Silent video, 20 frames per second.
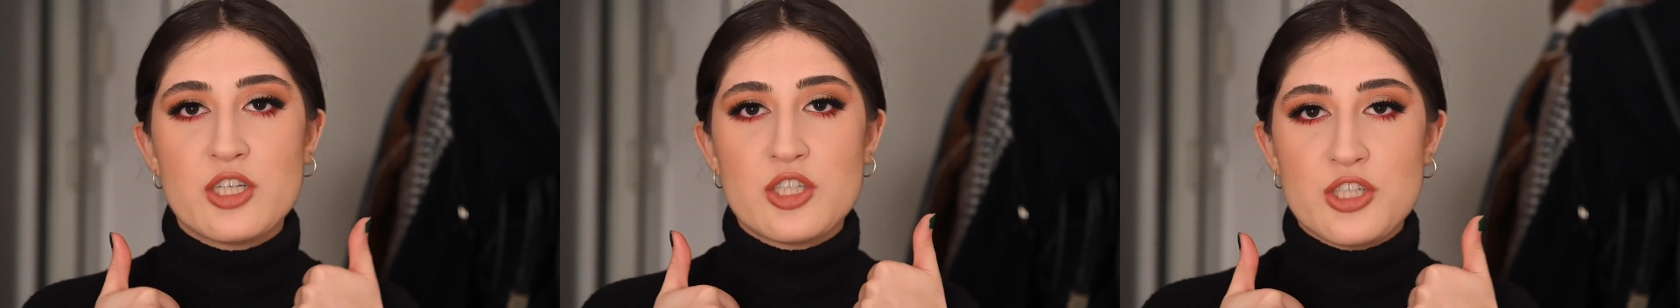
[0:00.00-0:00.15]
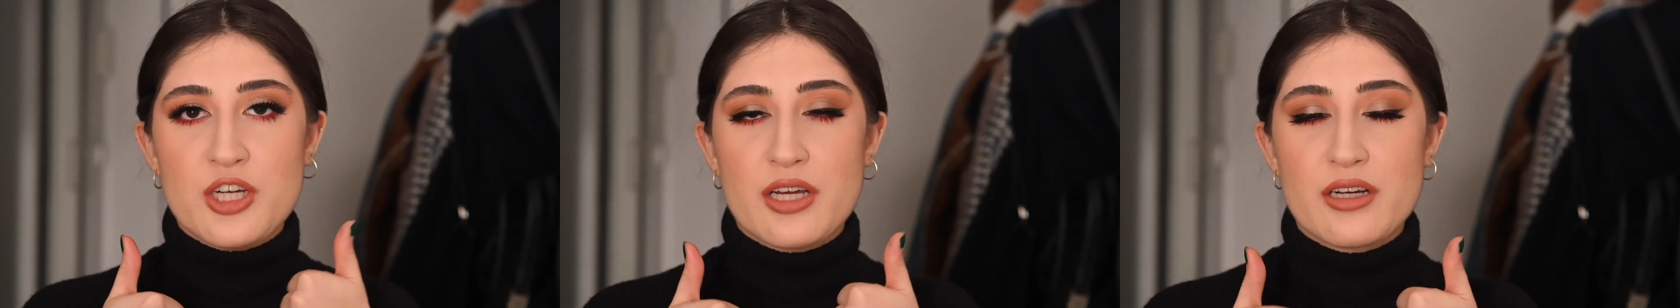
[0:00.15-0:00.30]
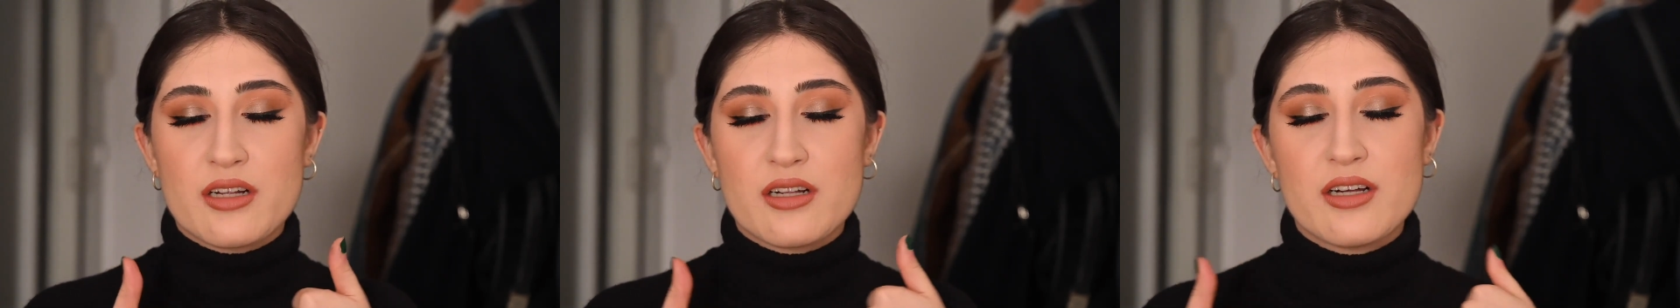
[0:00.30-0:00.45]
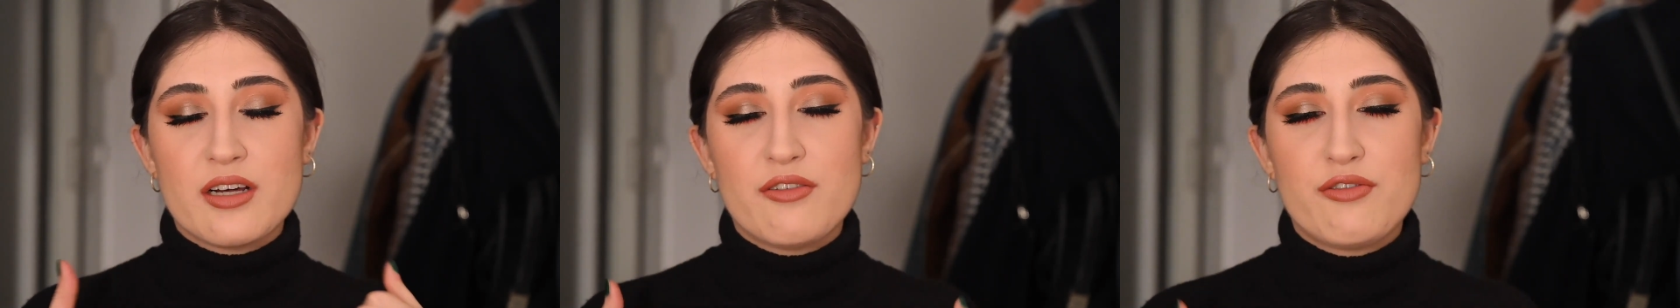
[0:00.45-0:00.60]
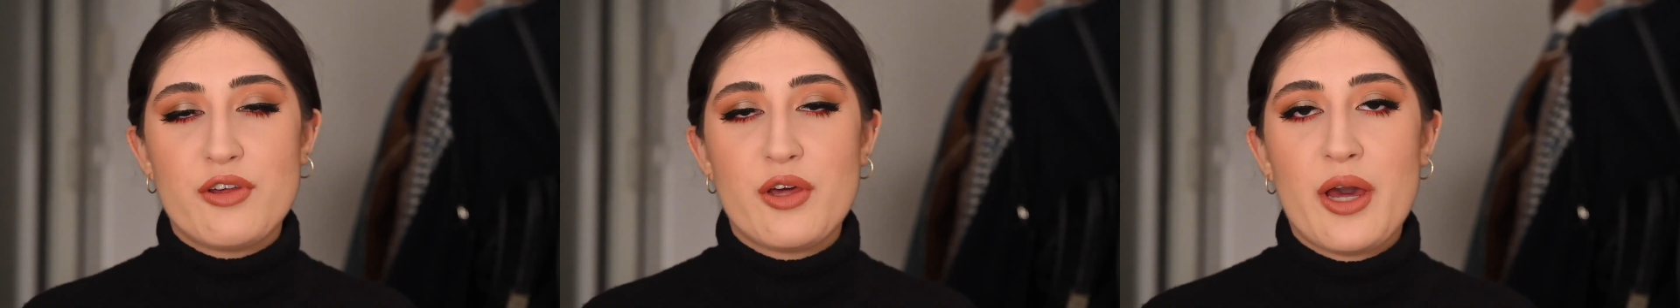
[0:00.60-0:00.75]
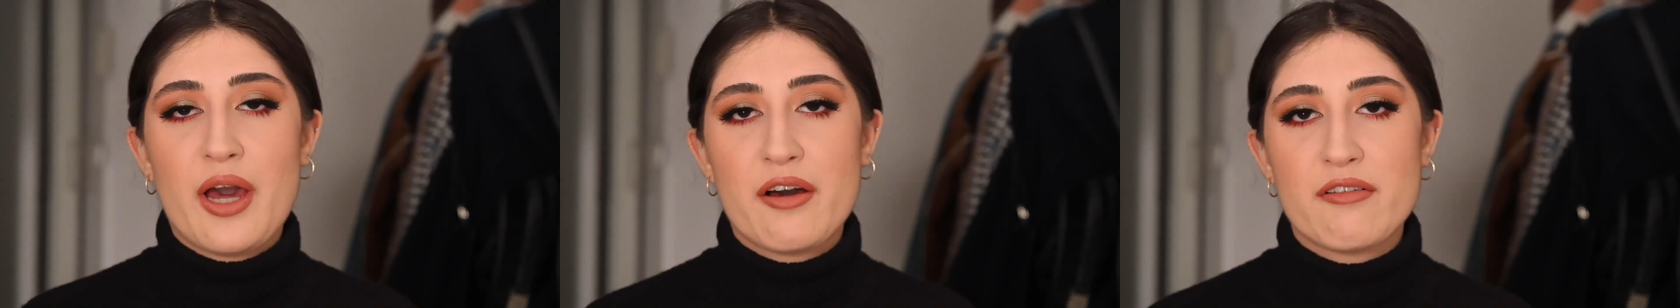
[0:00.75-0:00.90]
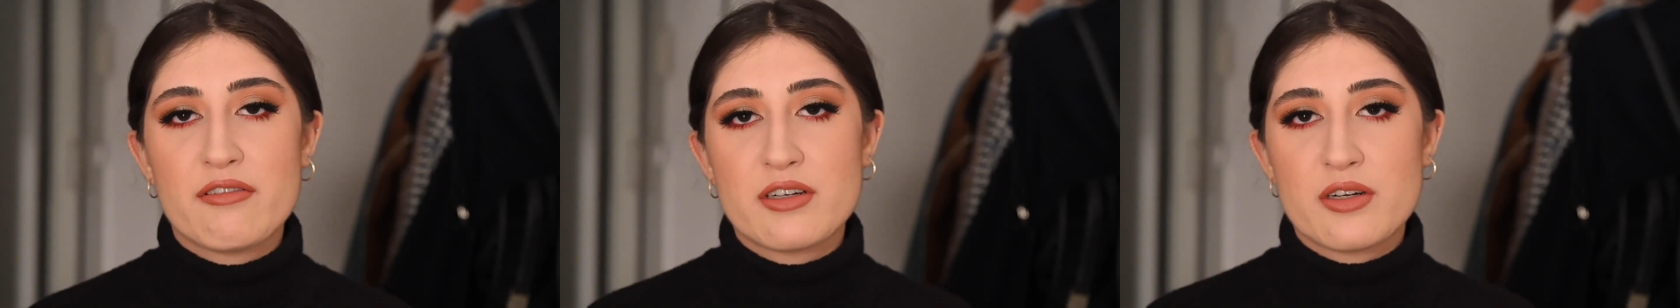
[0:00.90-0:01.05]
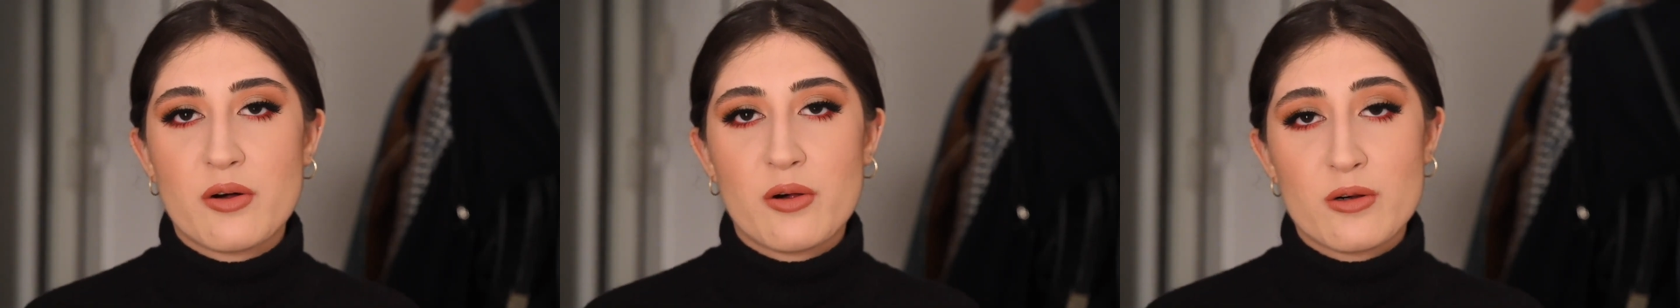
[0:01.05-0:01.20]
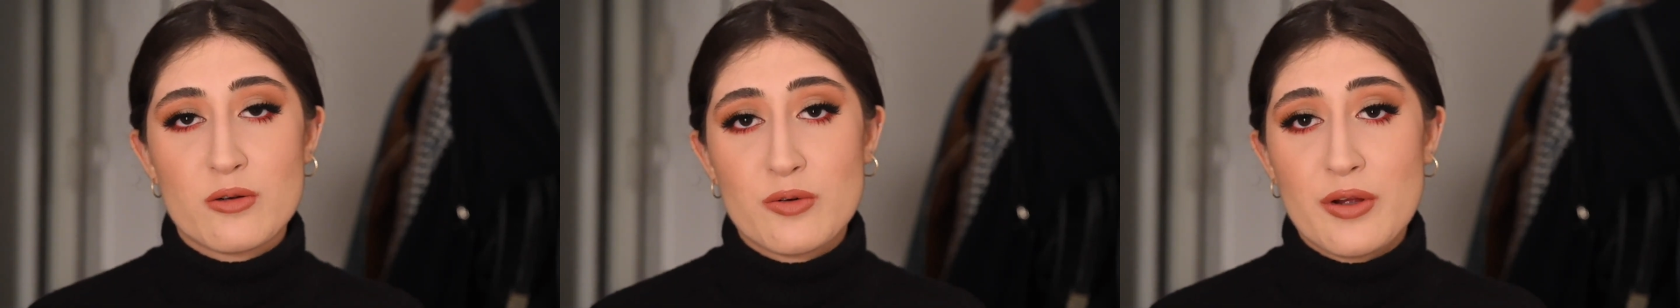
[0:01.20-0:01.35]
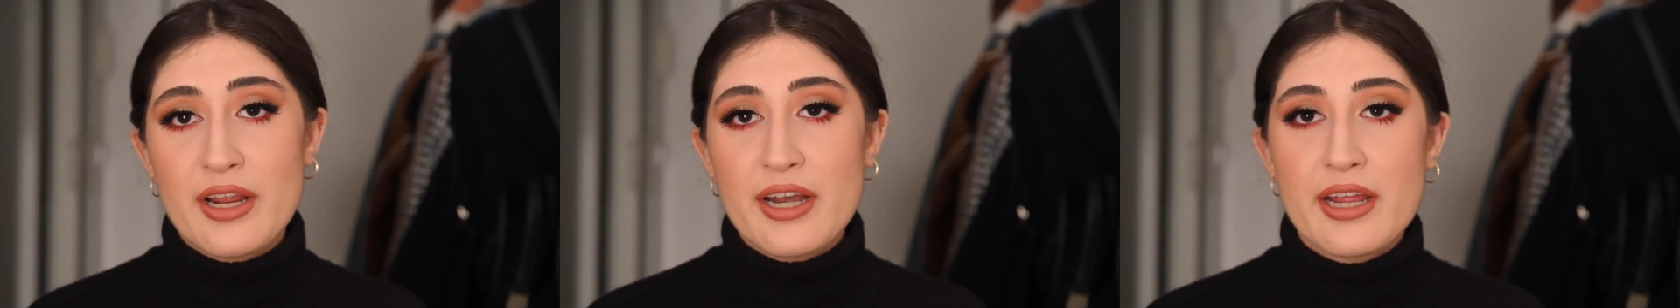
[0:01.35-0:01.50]
channel if you haven't
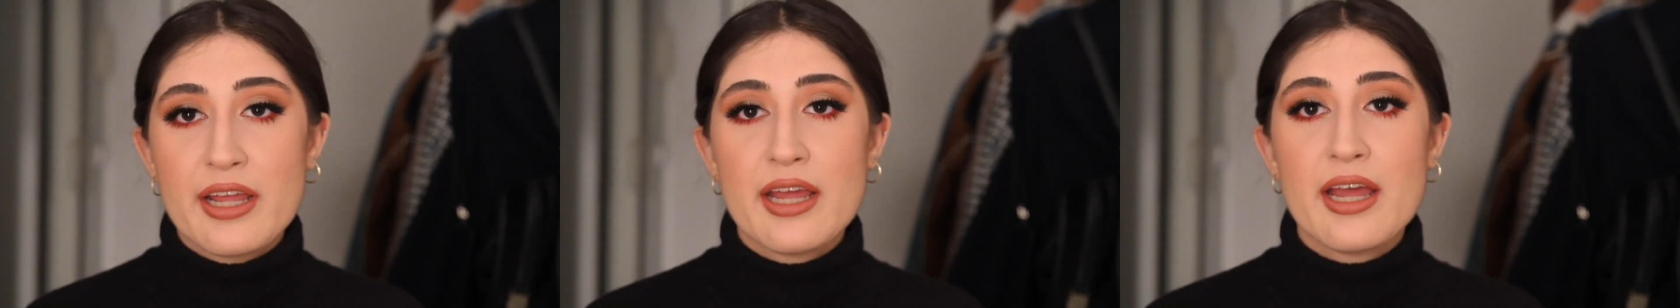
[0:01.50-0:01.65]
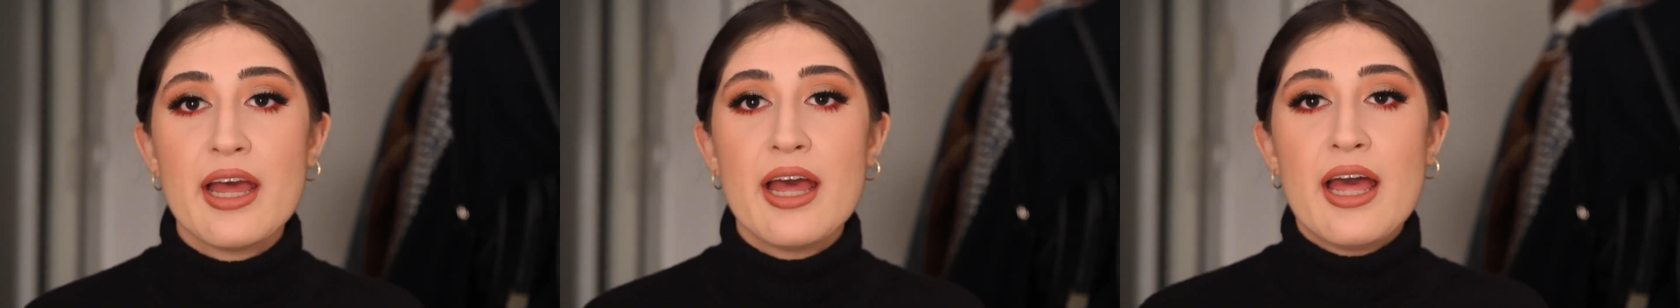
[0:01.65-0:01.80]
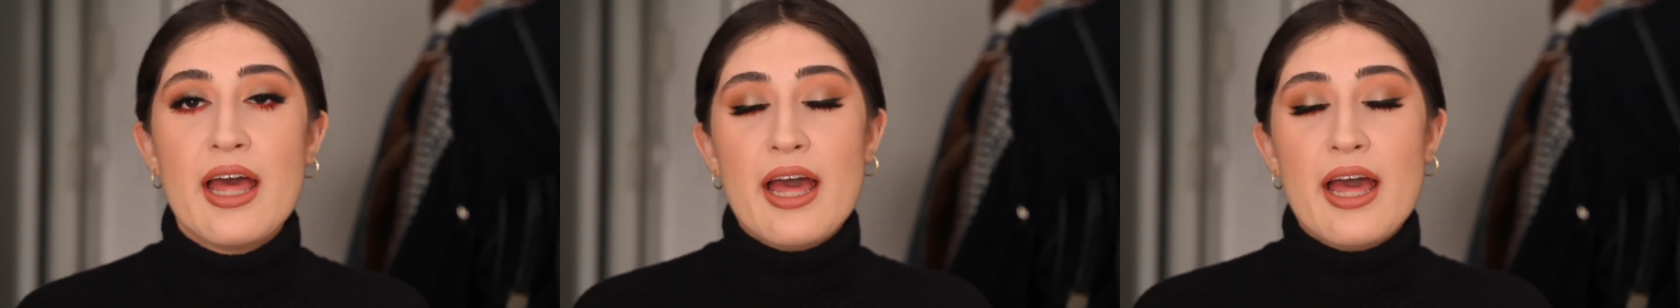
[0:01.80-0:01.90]
already.